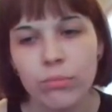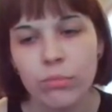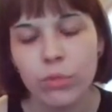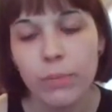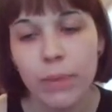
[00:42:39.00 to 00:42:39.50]

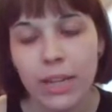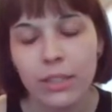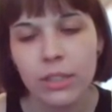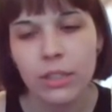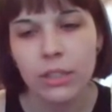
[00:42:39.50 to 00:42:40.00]

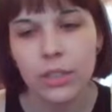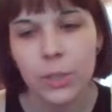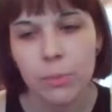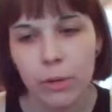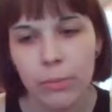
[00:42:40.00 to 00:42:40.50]
repainted the
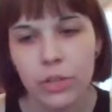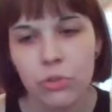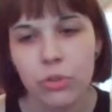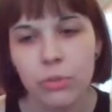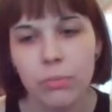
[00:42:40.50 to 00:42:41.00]
spare
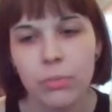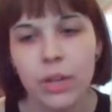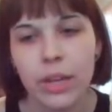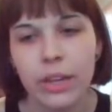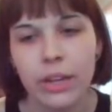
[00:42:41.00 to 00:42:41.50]
bedroom,
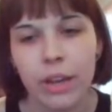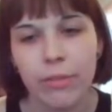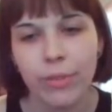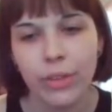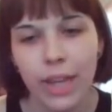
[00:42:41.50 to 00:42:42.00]
and I
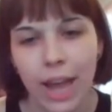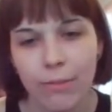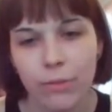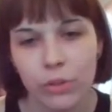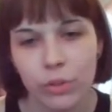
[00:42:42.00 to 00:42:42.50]
feel like
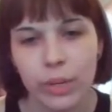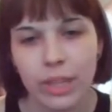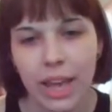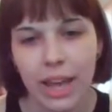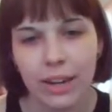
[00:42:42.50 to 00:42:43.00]
after
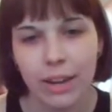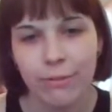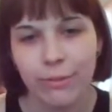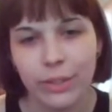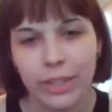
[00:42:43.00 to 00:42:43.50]
doing that, I
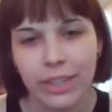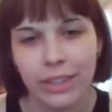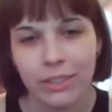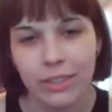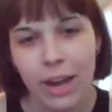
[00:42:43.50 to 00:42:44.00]
feel like
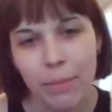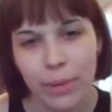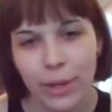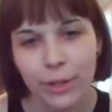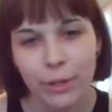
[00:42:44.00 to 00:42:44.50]
a lot
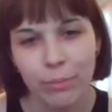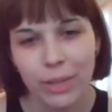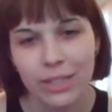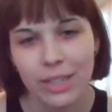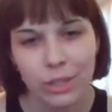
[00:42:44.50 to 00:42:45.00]
better
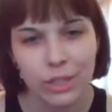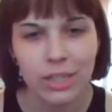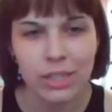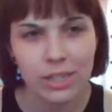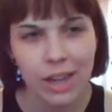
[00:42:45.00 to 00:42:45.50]
because that's an
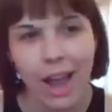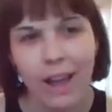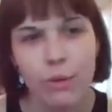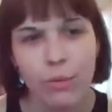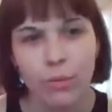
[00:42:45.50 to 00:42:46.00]

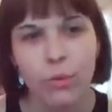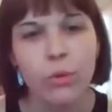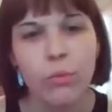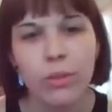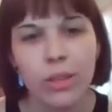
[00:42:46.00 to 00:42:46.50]
entire
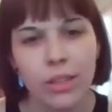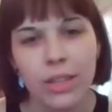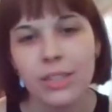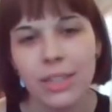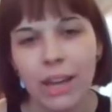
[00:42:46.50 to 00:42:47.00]
room
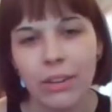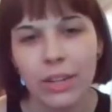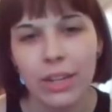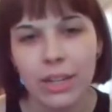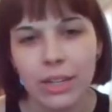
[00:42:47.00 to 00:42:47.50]
that's now
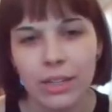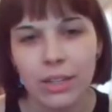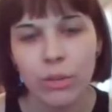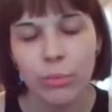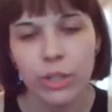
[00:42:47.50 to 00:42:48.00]
done,
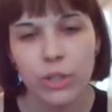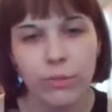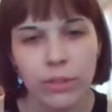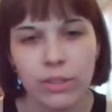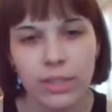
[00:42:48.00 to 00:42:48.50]
which
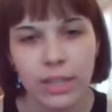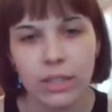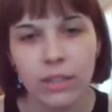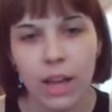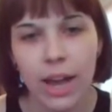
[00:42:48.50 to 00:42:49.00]
feels like
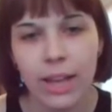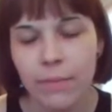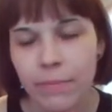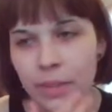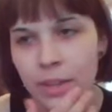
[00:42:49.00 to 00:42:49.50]
a lot.
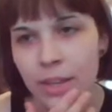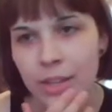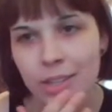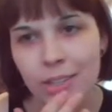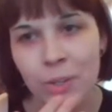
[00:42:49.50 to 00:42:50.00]

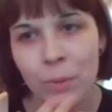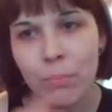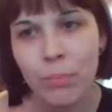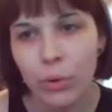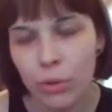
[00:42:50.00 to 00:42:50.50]
So
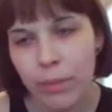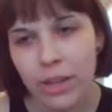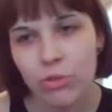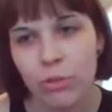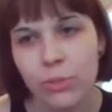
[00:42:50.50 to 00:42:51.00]
both
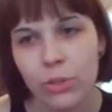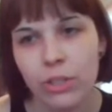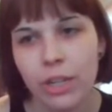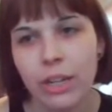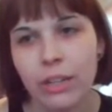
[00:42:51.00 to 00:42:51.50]
bedrooms are
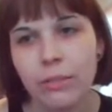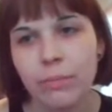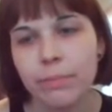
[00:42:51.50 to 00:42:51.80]
done.